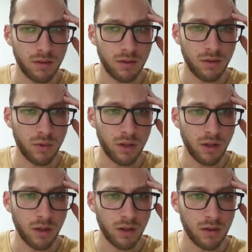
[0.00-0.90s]

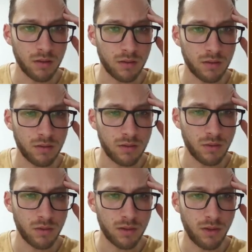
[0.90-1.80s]
Okay,
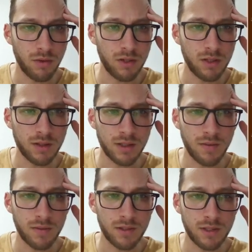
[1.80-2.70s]
so 30 is
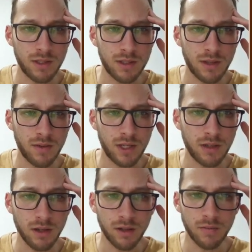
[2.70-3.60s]
6, 7, 8,
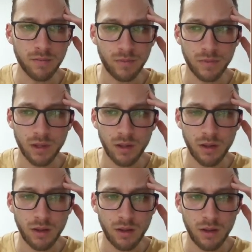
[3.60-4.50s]
9.
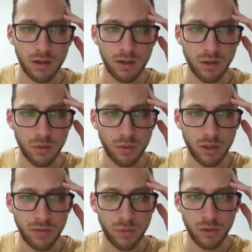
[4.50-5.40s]
Now,
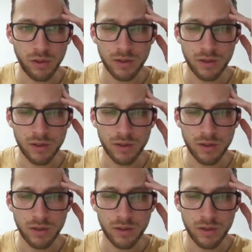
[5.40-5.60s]
if we look at